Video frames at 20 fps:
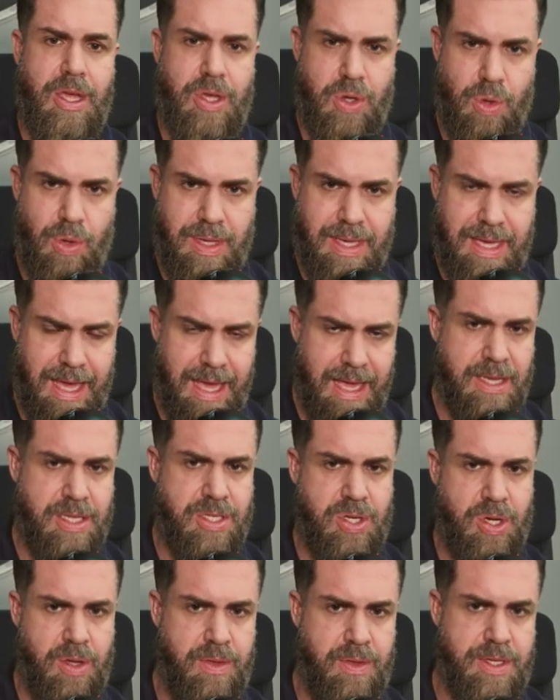You can
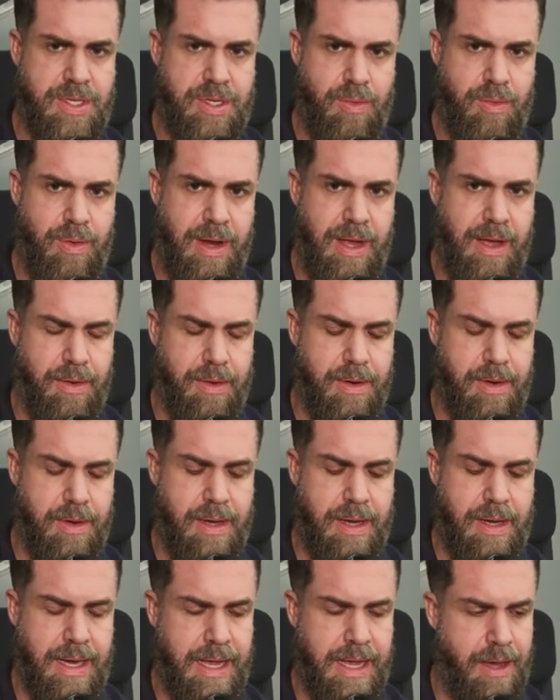turn this around.
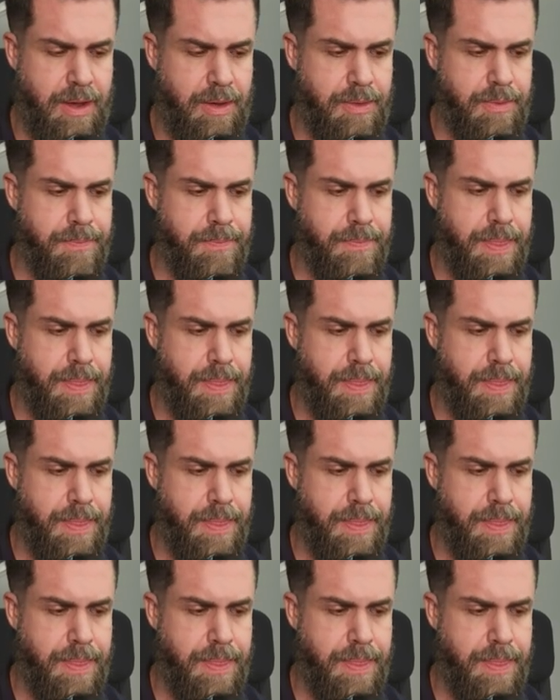Now,